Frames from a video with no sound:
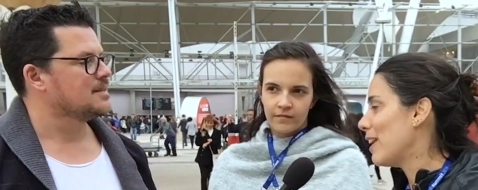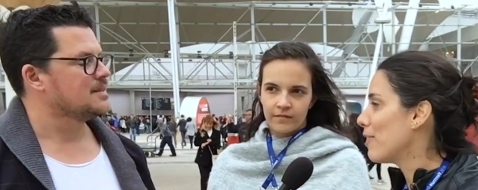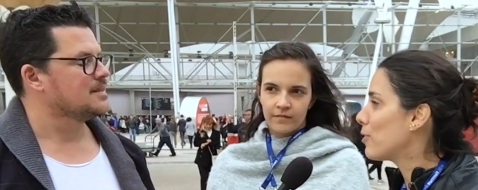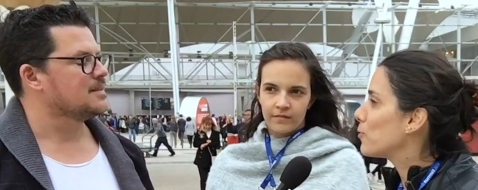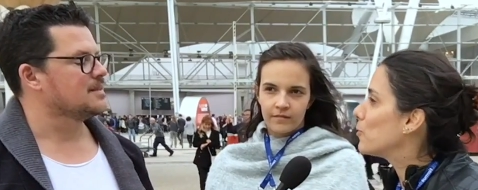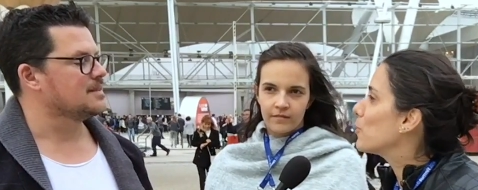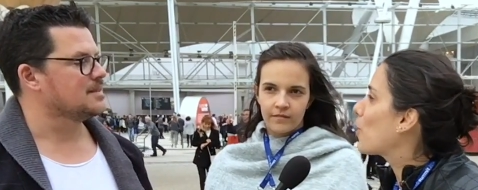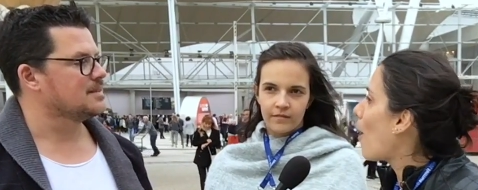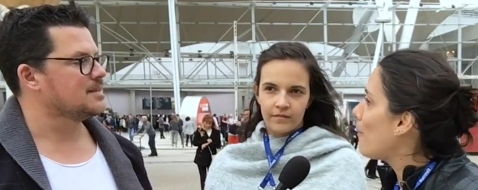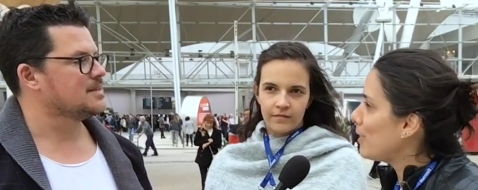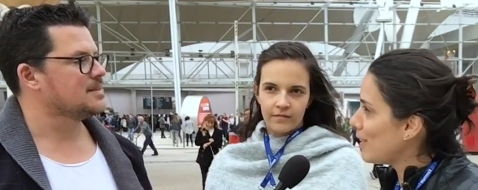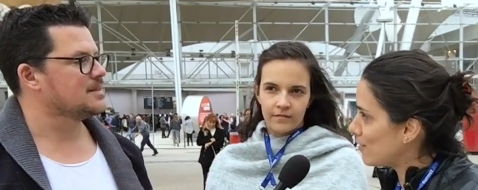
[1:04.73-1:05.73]
Speaker 1: and through
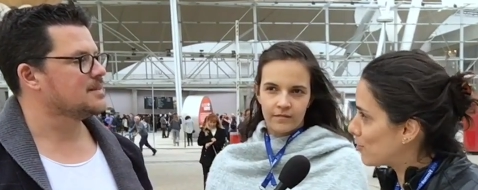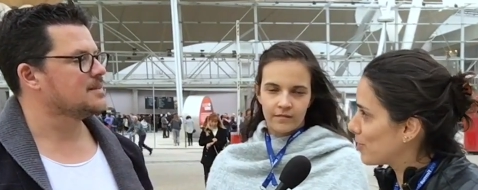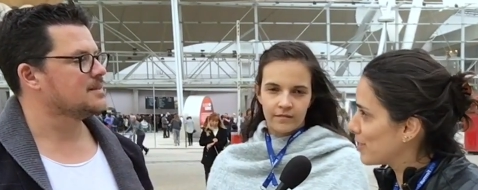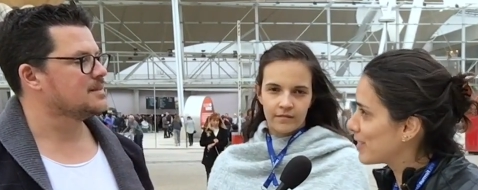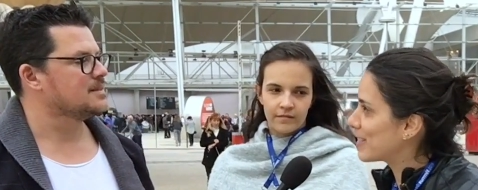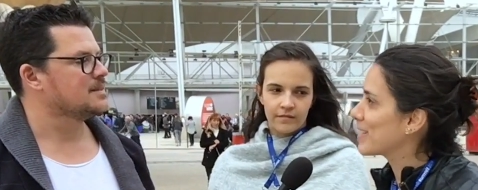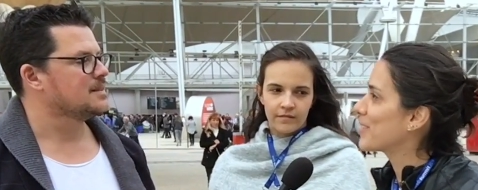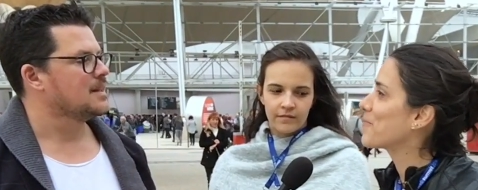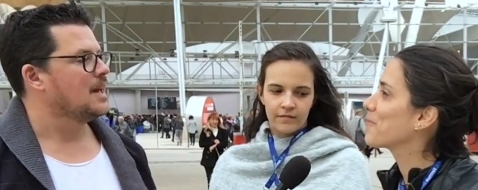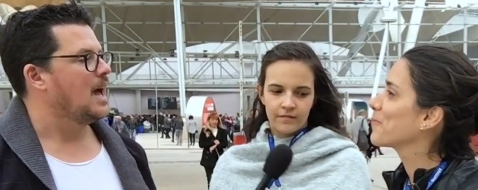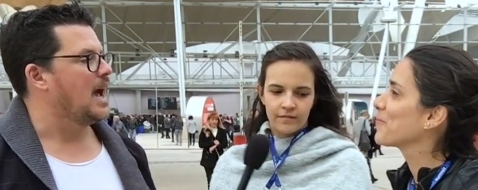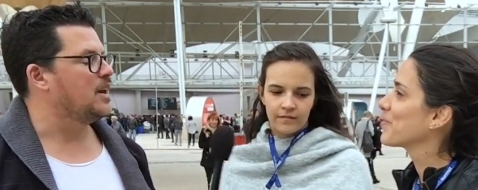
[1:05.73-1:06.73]
common interests.
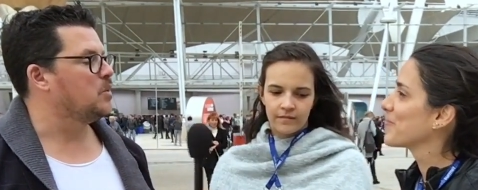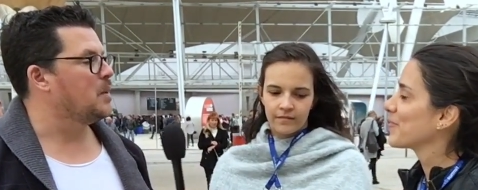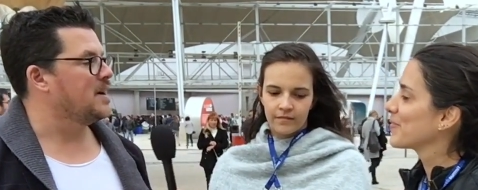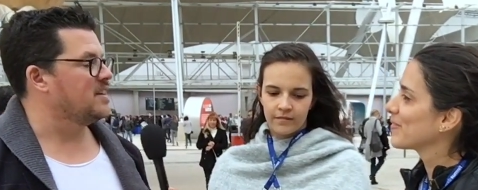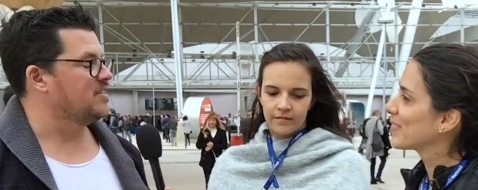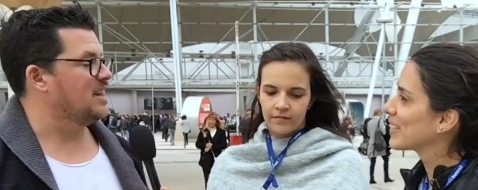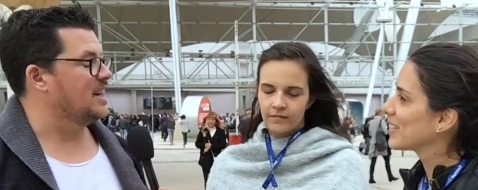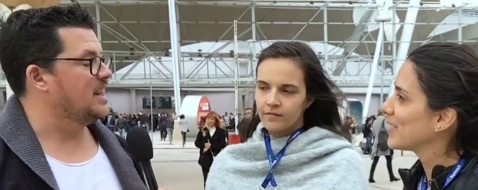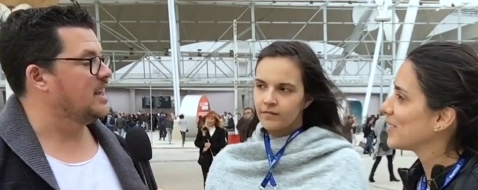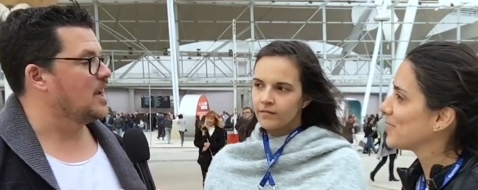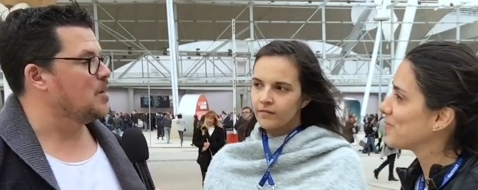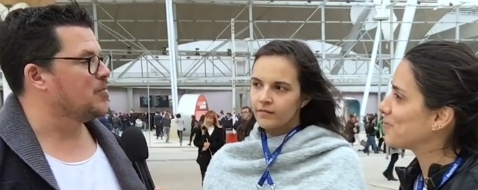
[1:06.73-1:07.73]
Speaker 2: And where does the idea
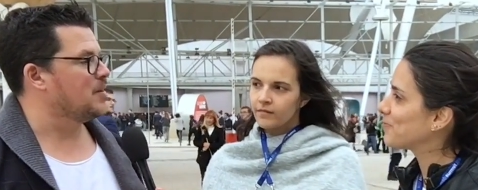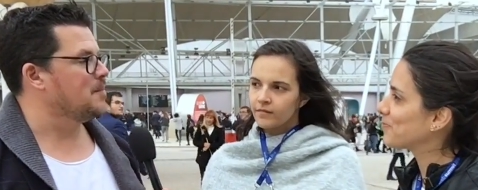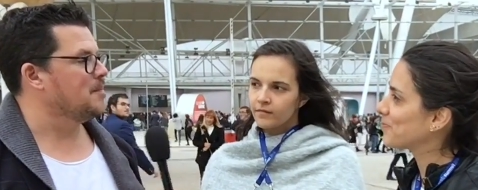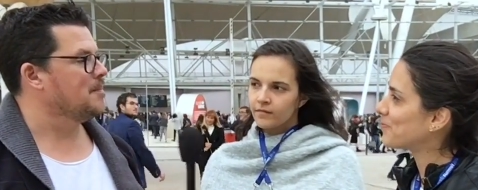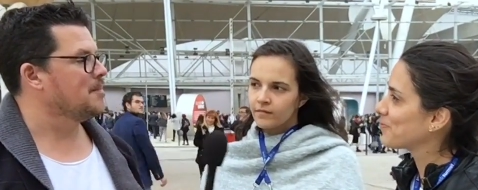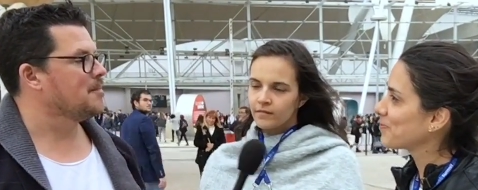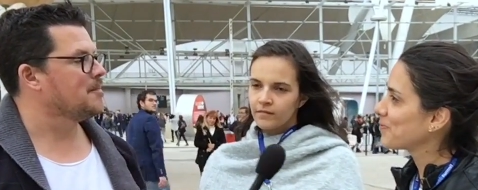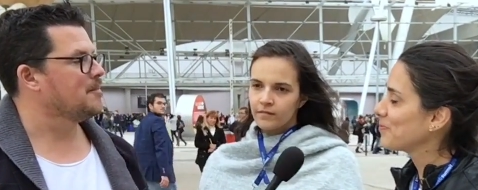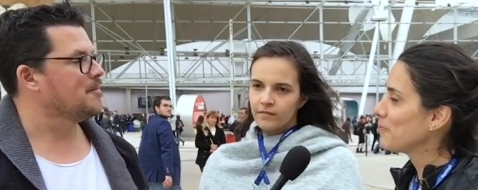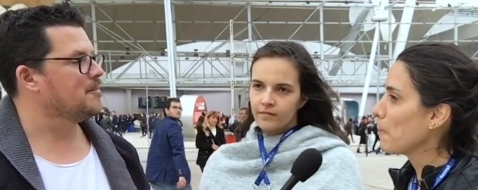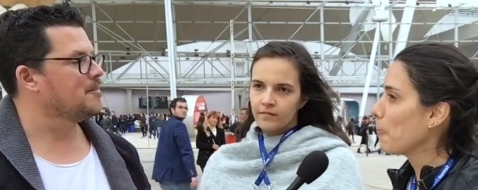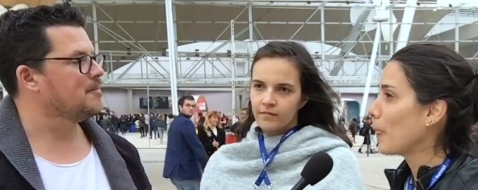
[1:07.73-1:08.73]
came from?
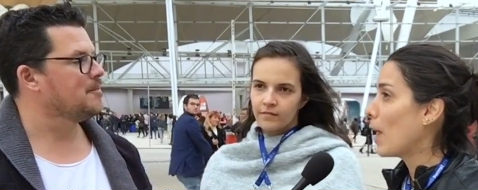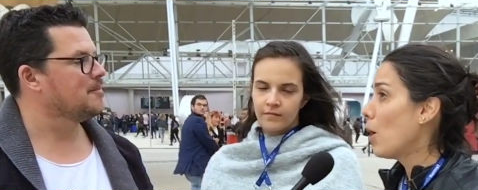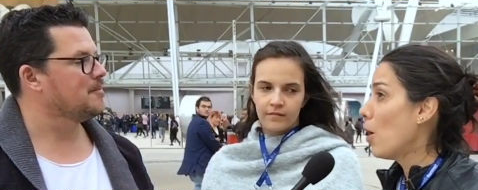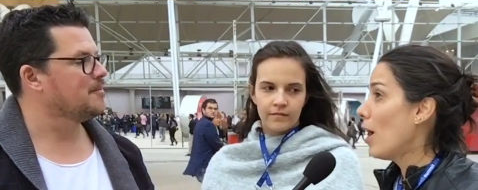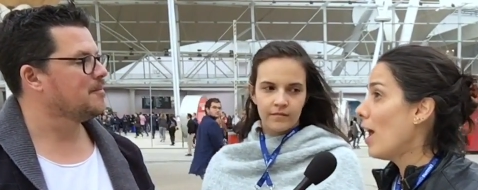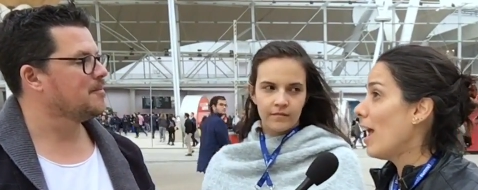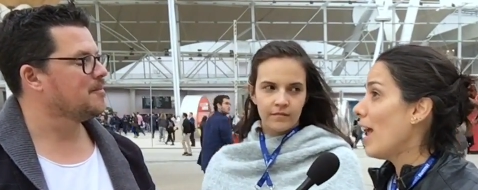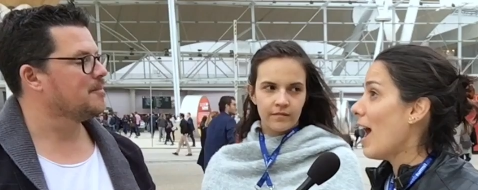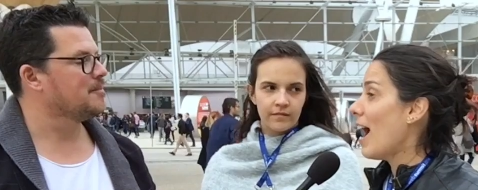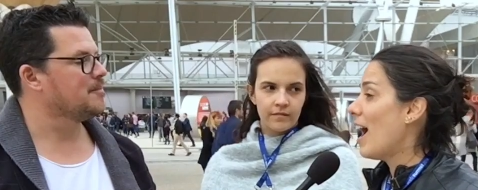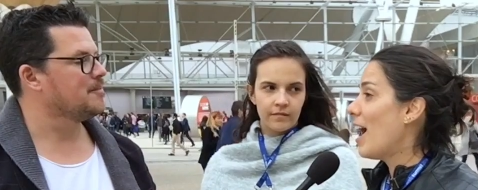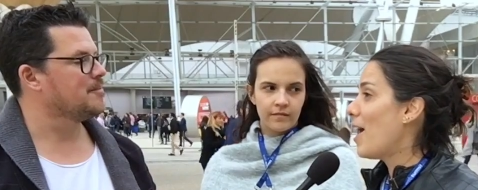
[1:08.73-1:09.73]

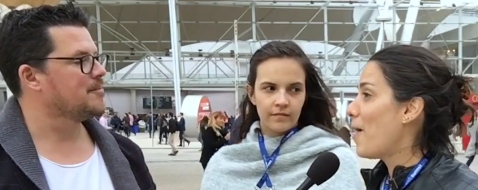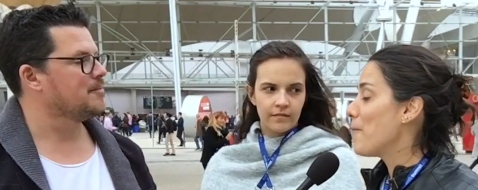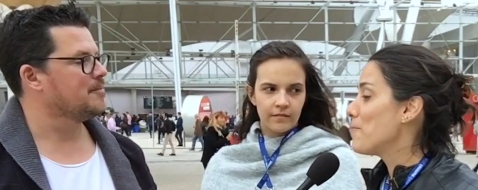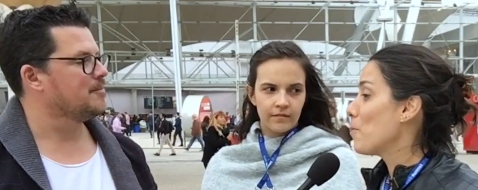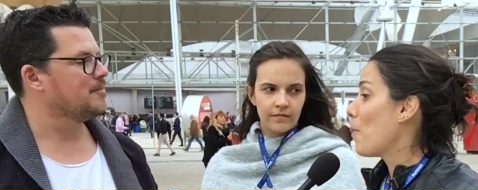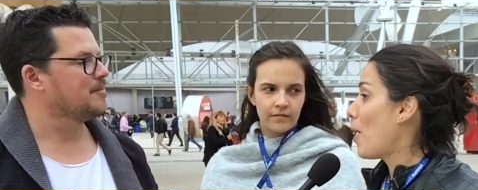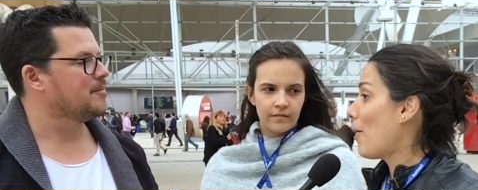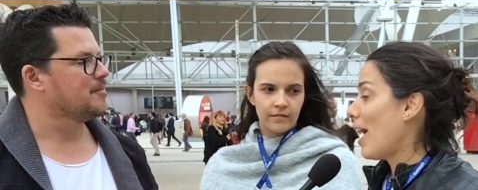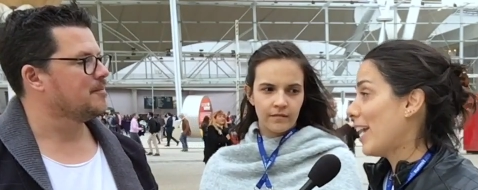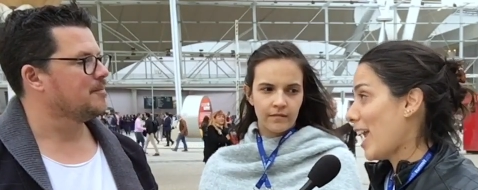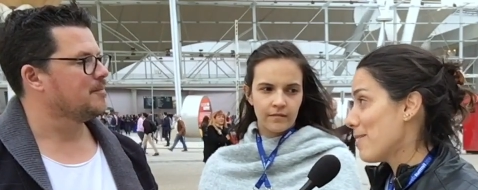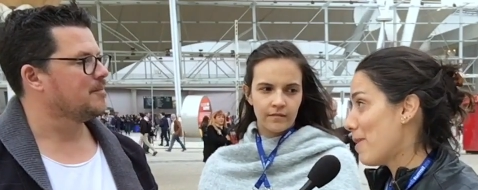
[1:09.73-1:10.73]
Speaker 1: Um, well, I
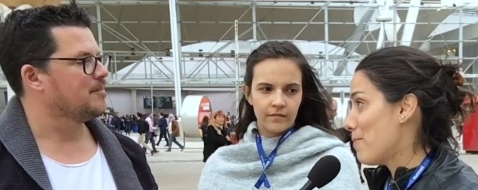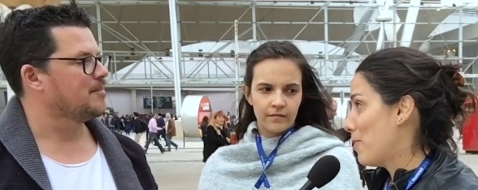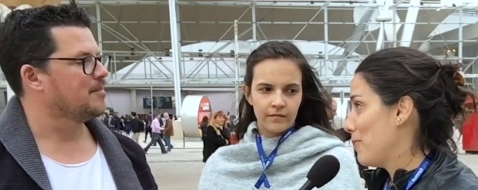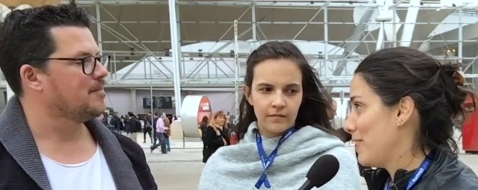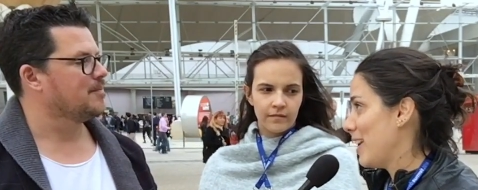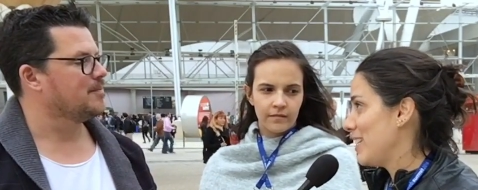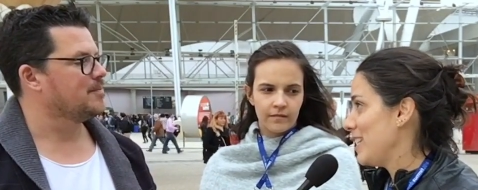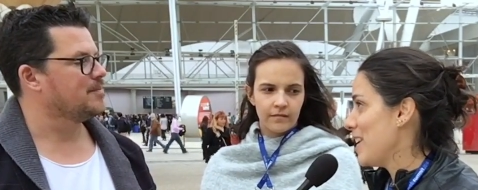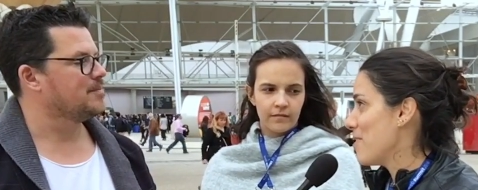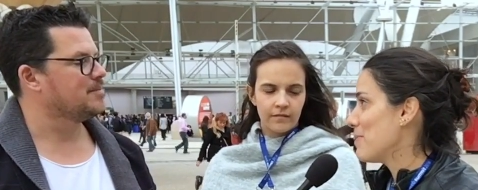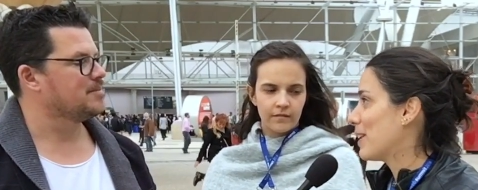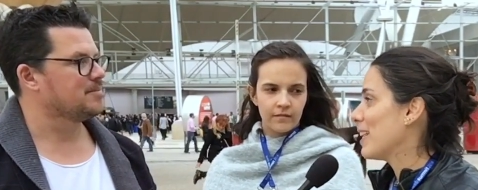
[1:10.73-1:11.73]
came up with the
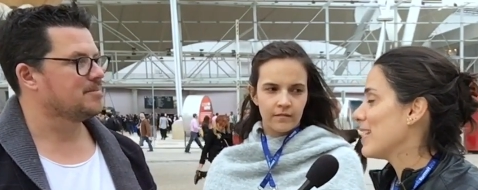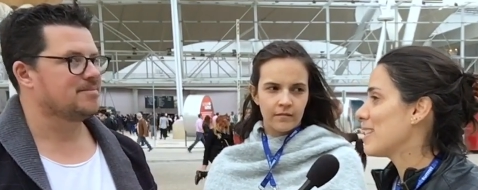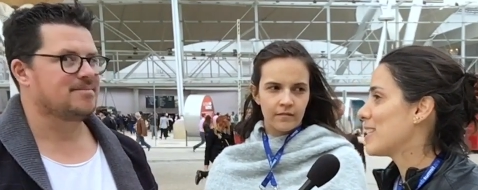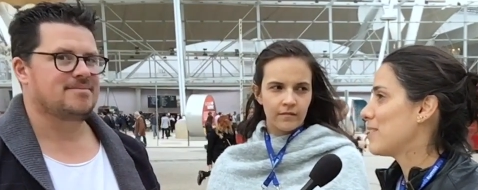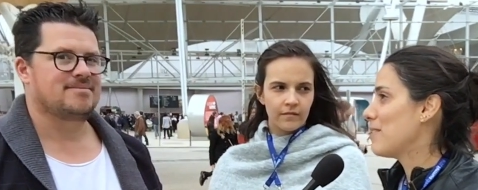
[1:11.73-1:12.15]
idea because